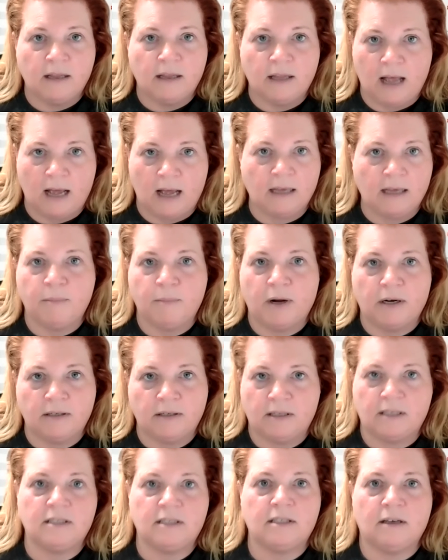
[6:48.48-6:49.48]
not compared
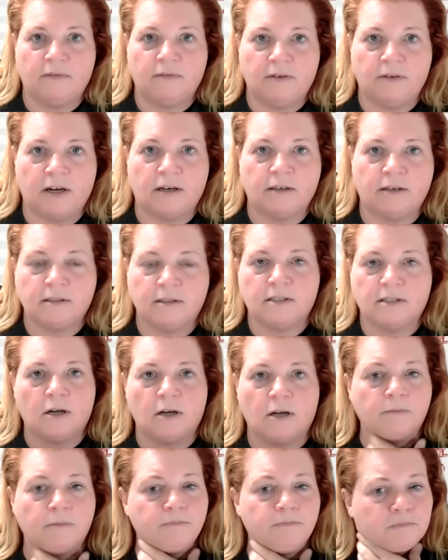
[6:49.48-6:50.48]
to this stuff here.
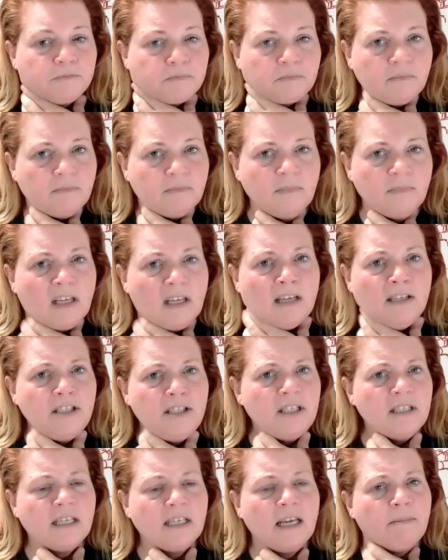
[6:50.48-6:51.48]
So
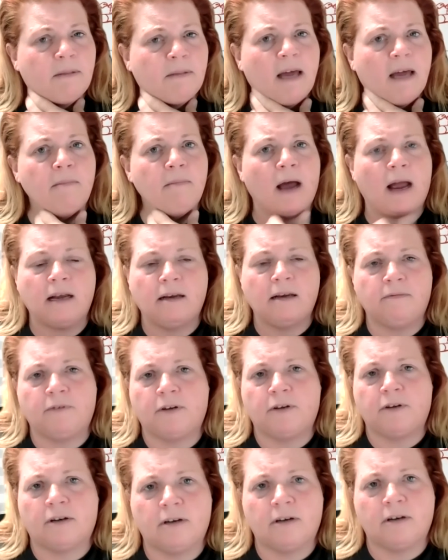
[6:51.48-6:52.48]
just keep that in mind if
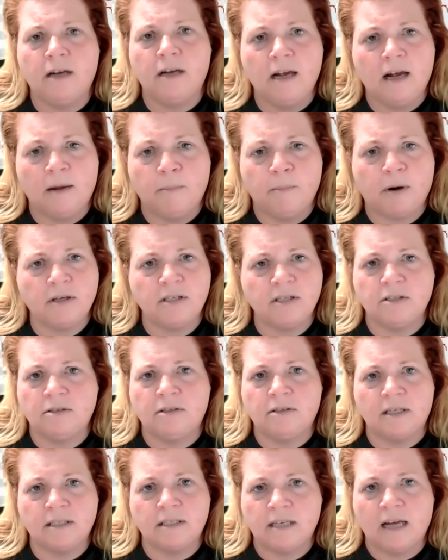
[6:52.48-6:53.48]
you're a person who
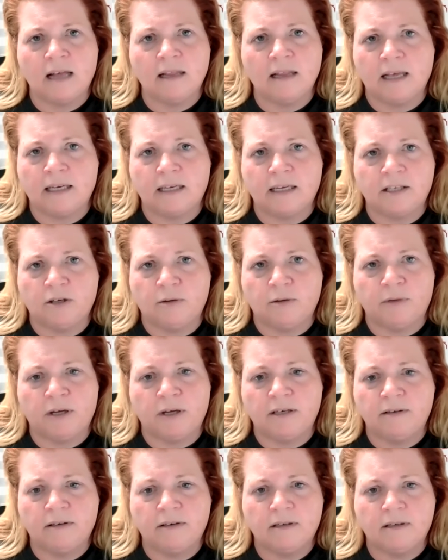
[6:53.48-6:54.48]
does not like it
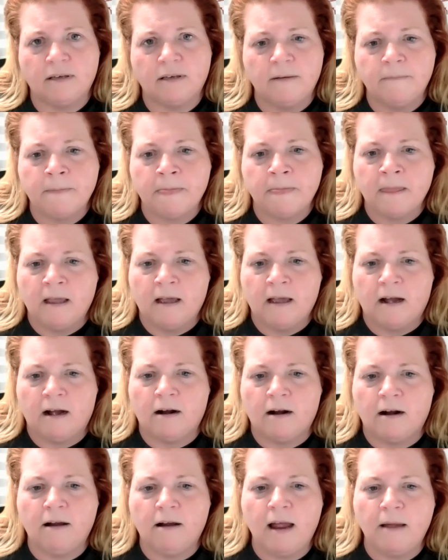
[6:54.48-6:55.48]
humid.
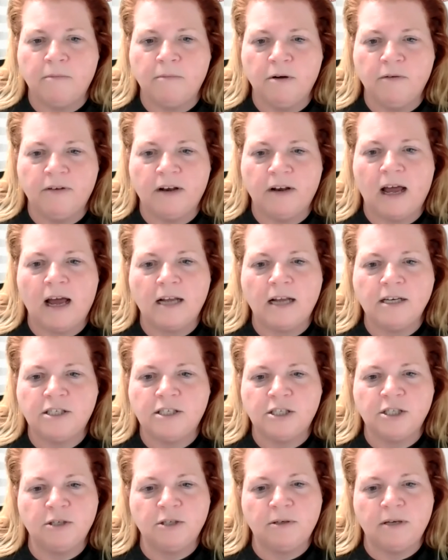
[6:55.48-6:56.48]
All right, moving on
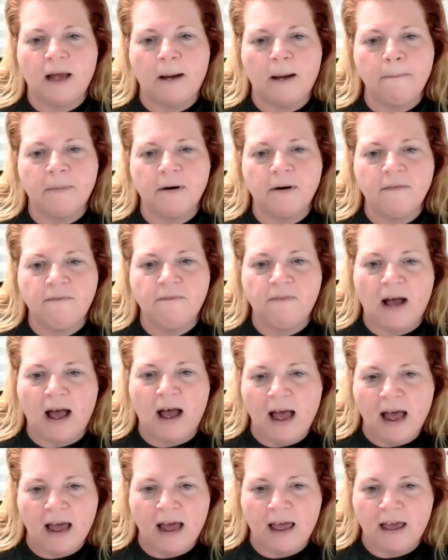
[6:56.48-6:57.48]
to number
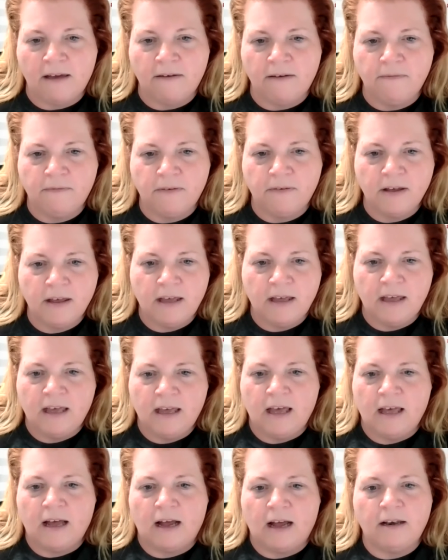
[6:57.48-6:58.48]
5.
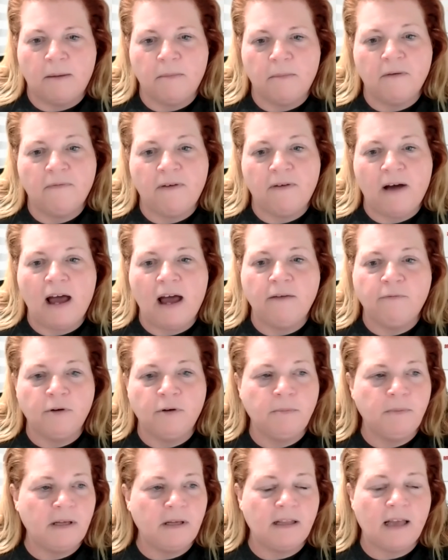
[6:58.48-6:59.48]
Number 5
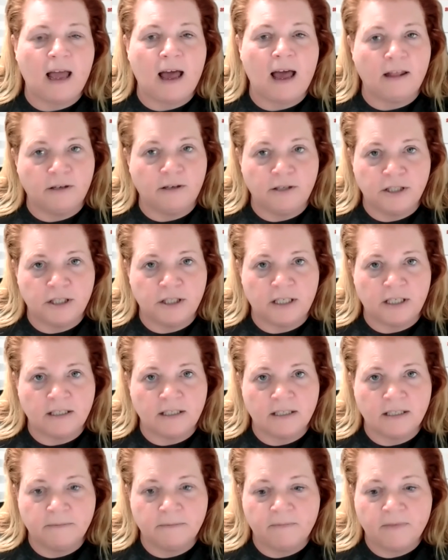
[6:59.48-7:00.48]
would be the
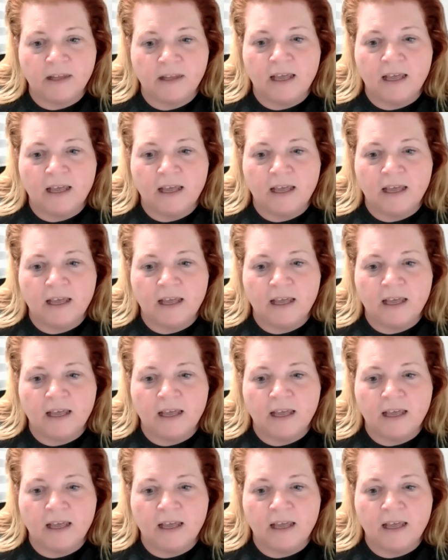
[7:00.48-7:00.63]
allergies.